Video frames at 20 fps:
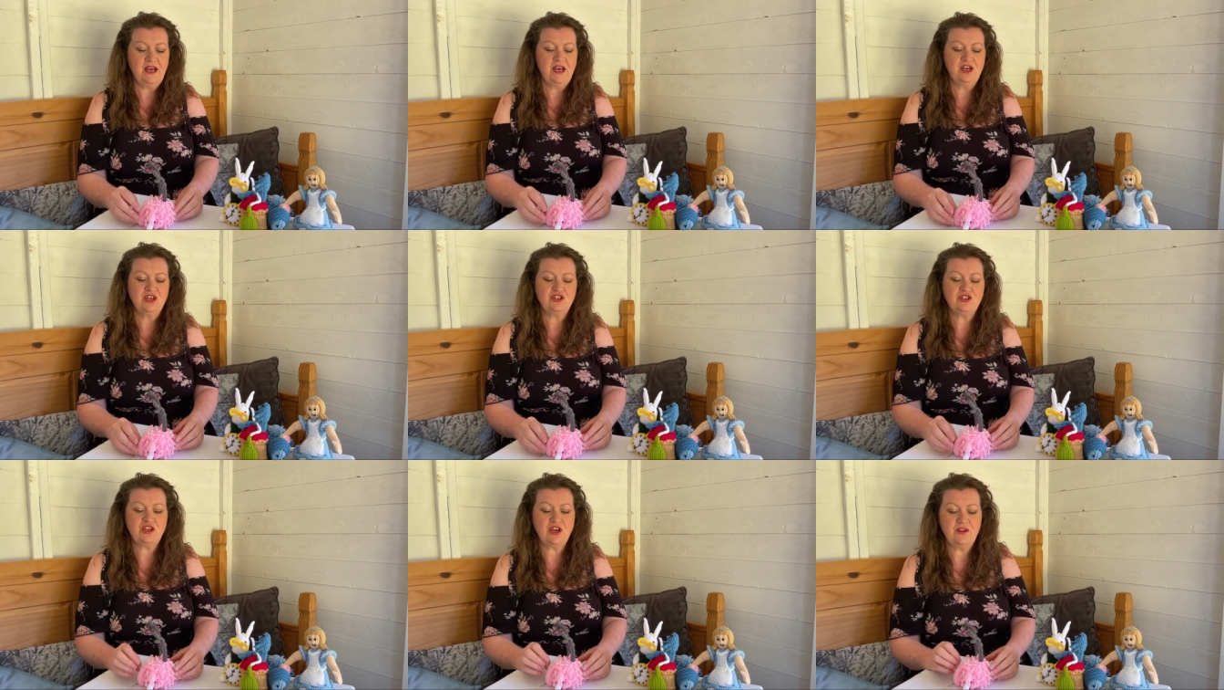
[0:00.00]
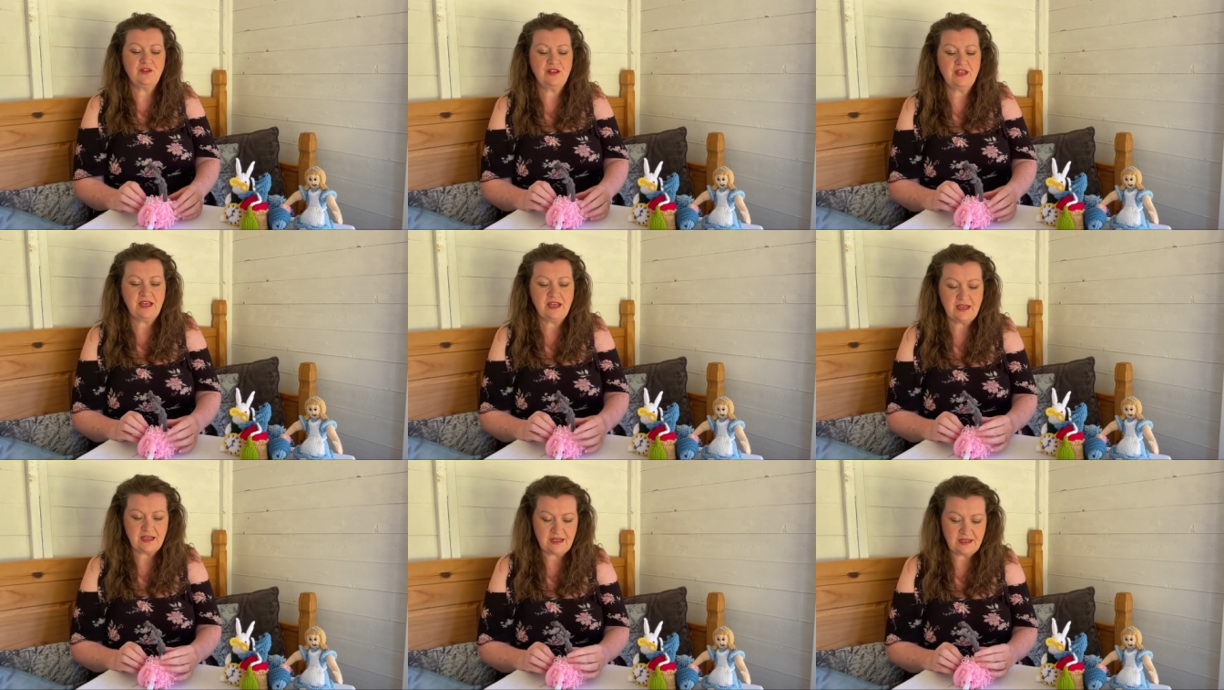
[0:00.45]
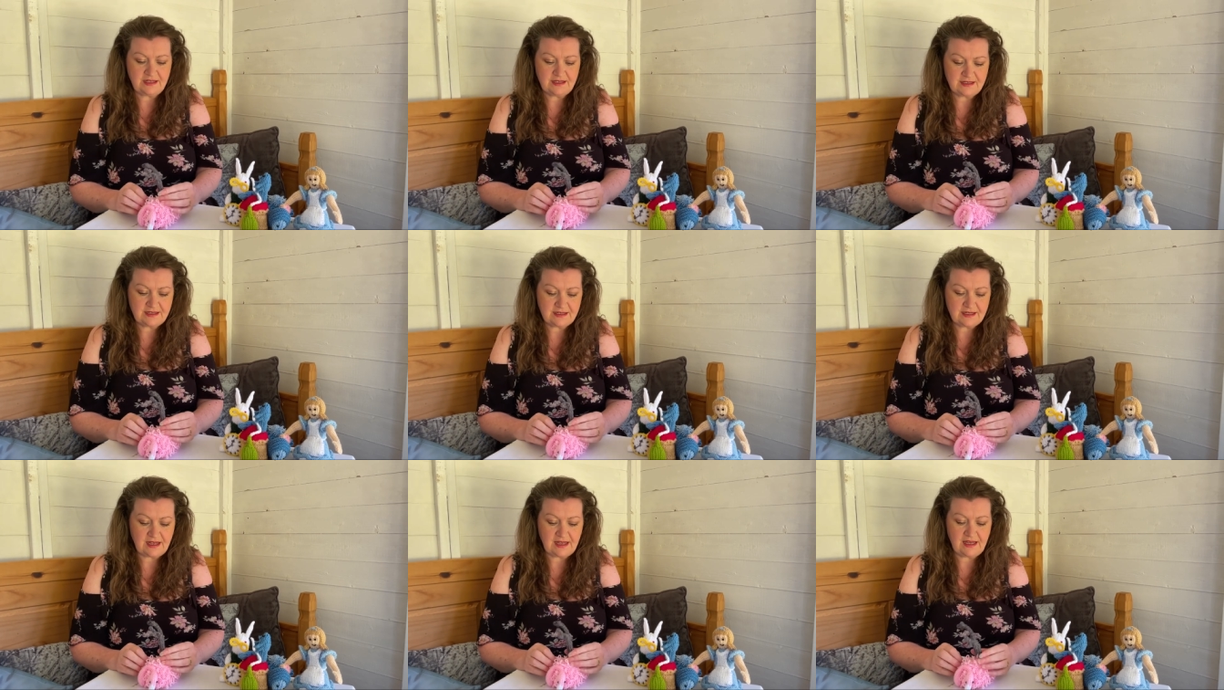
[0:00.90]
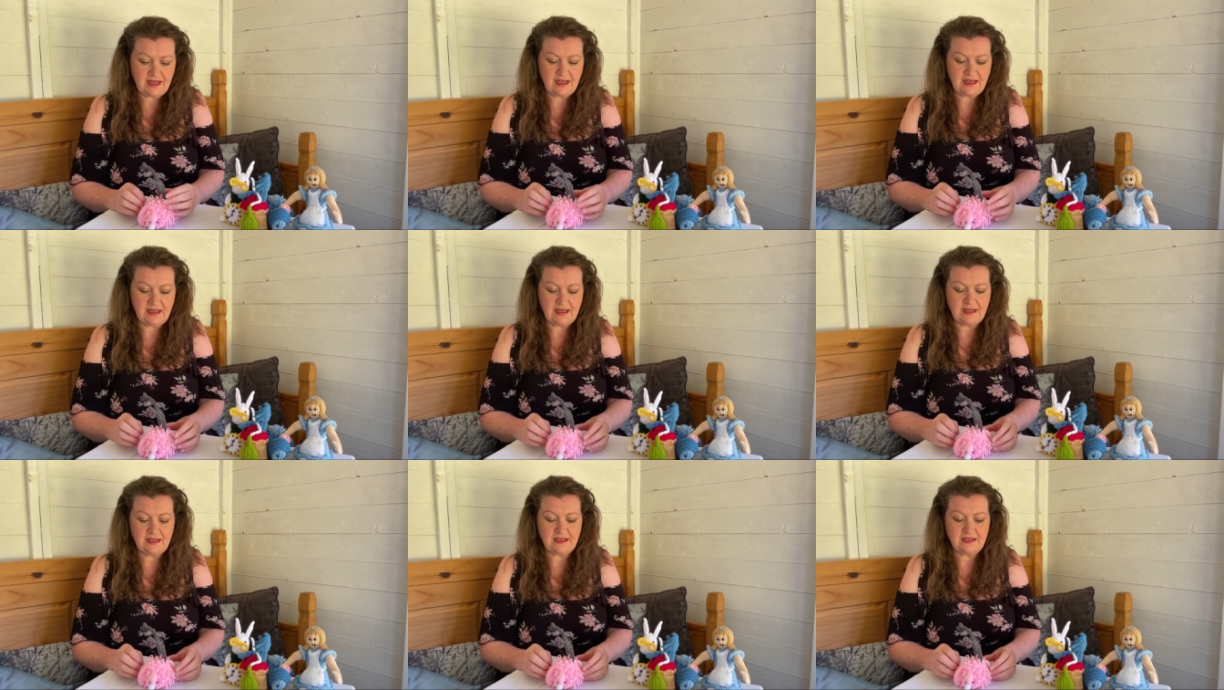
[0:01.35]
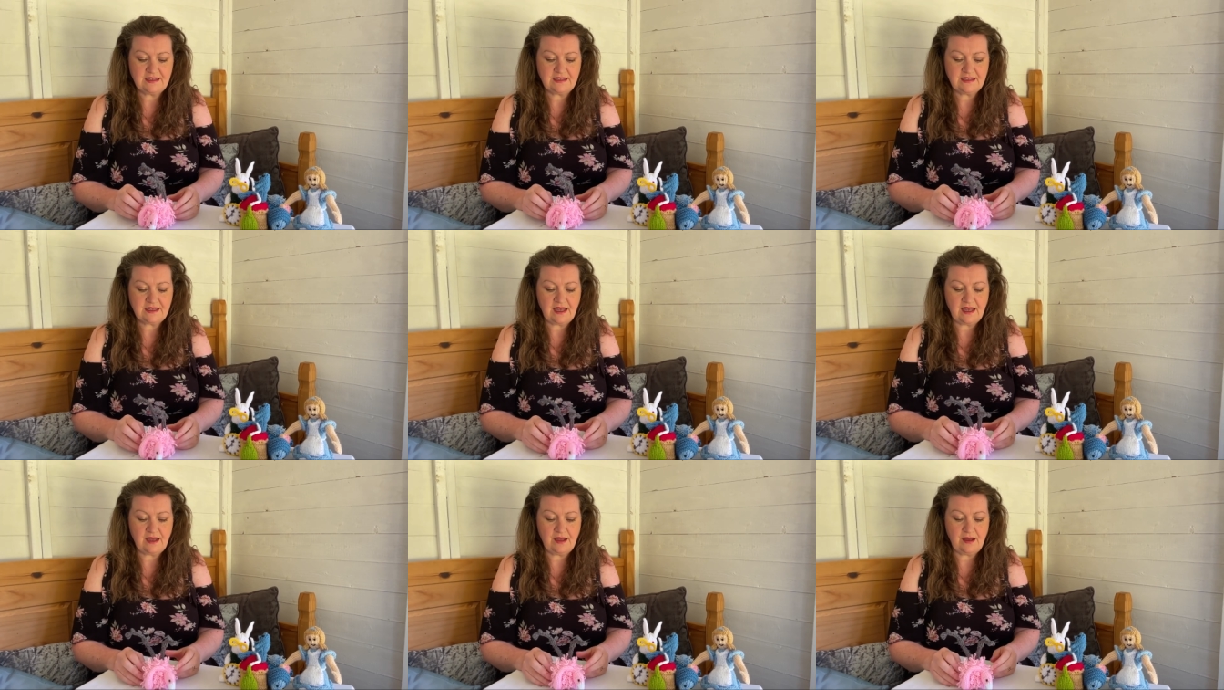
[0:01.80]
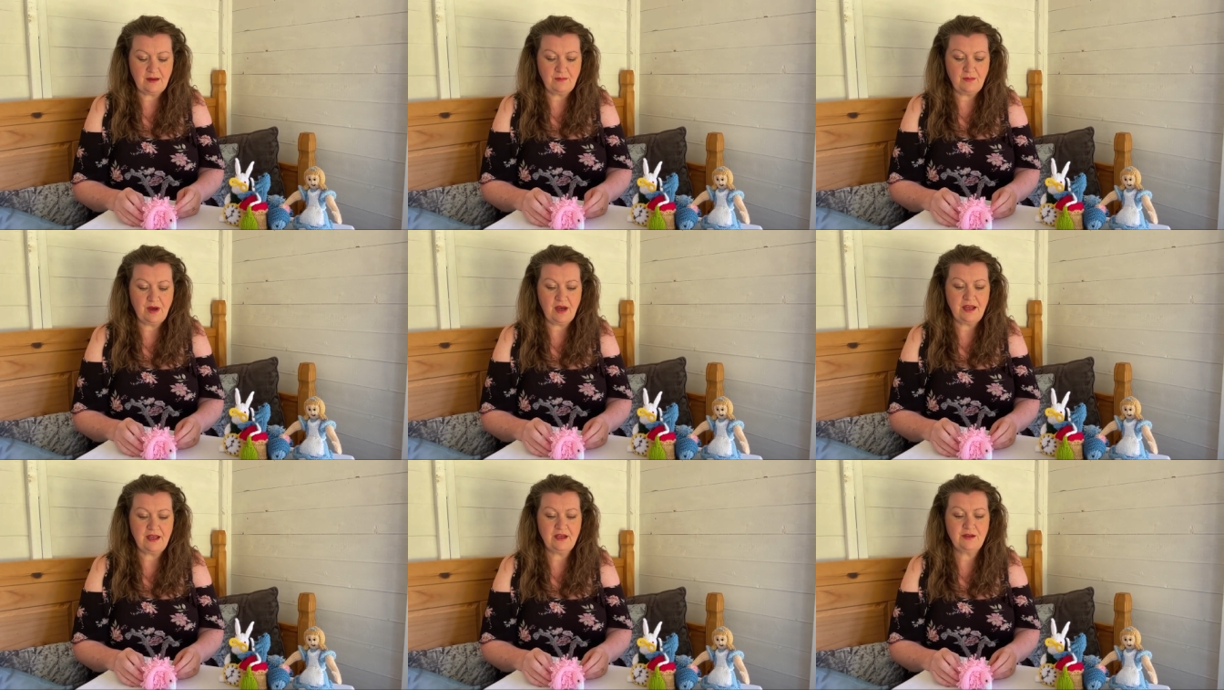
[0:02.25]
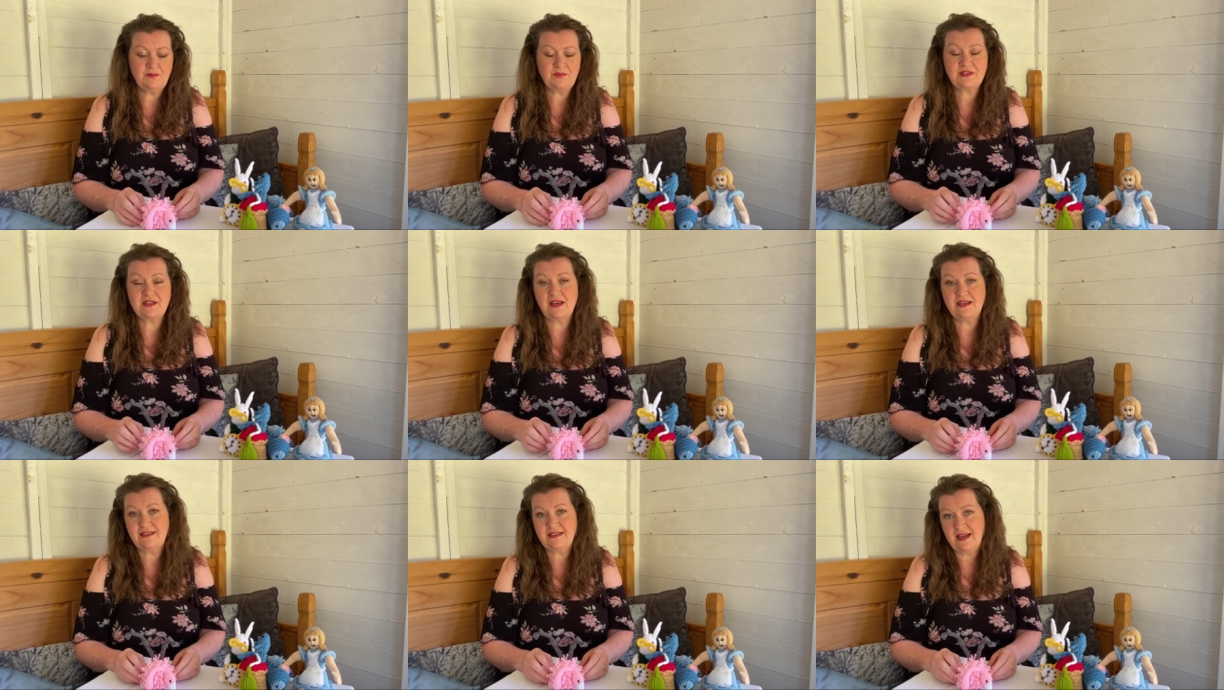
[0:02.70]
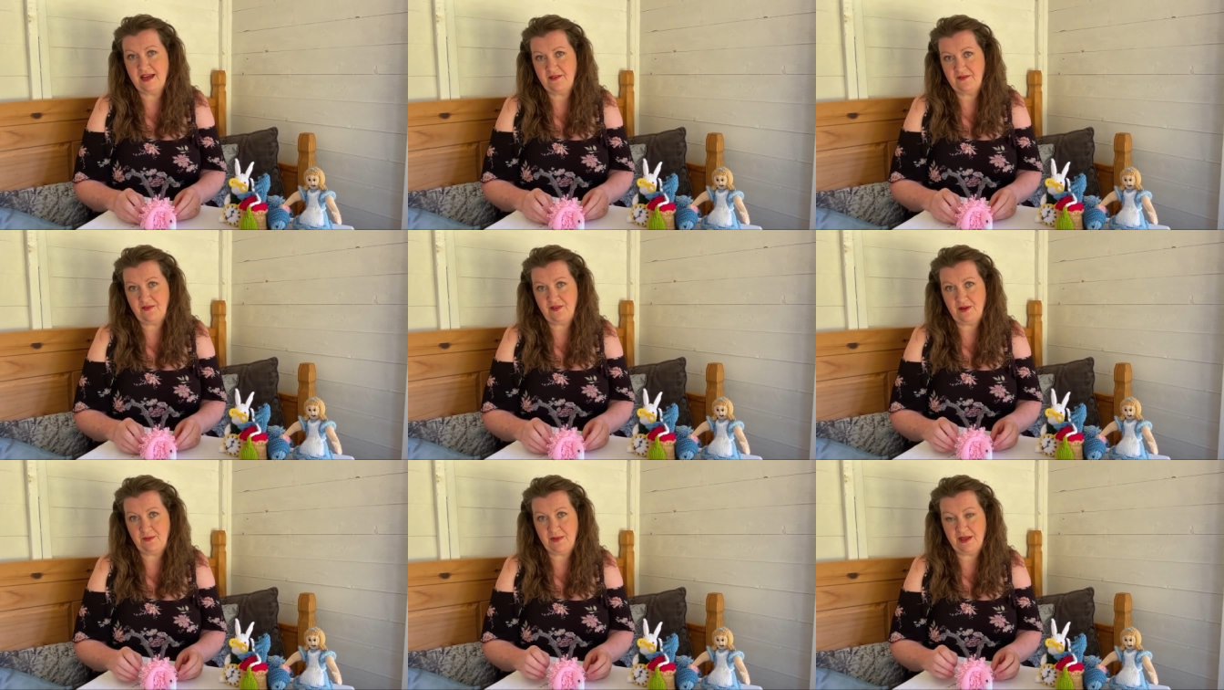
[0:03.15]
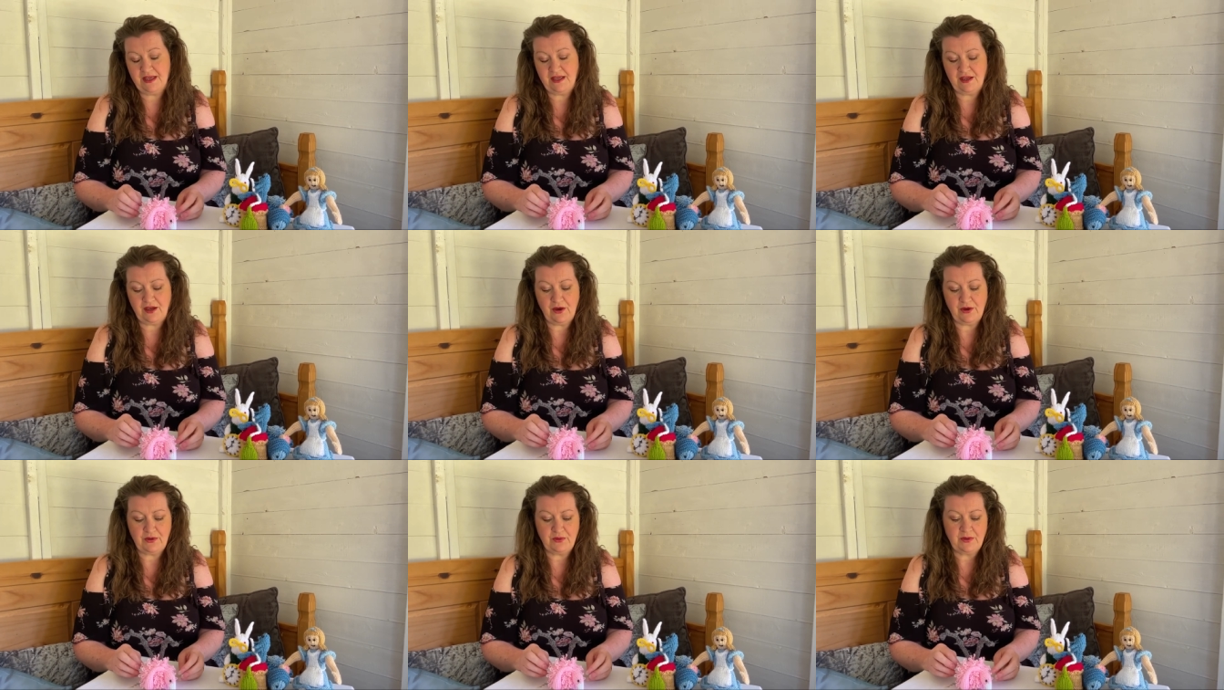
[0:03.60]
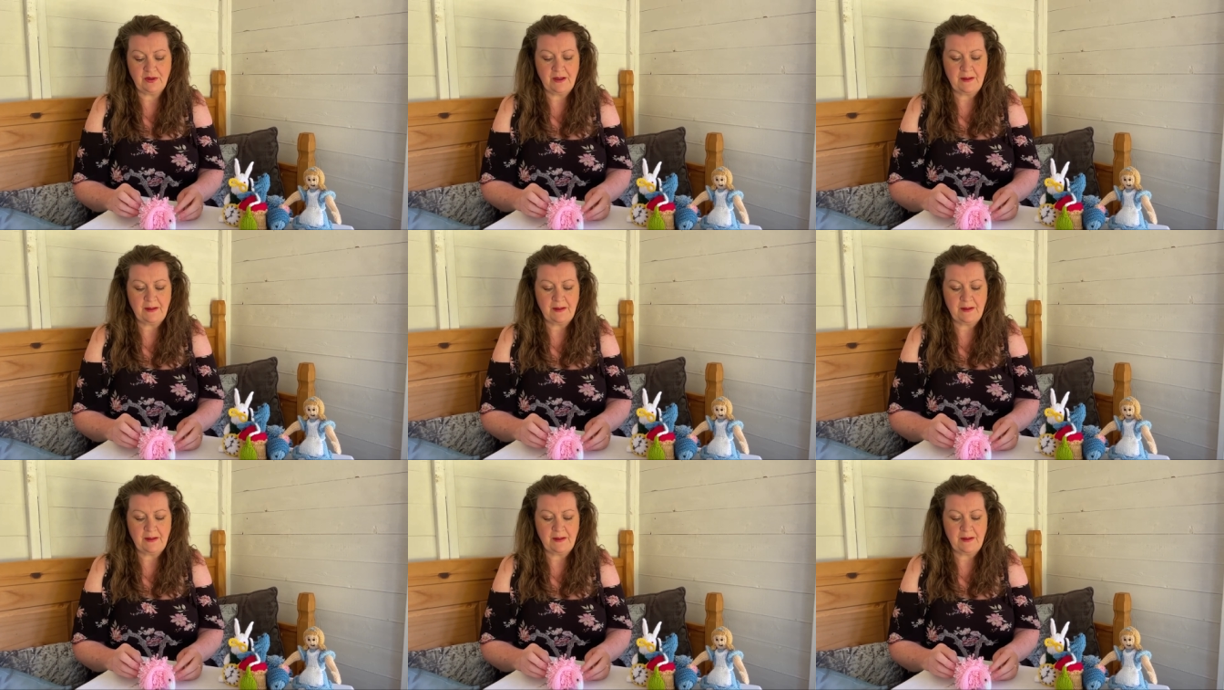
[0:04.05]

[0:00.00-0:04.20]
So this is my upside down flamingo.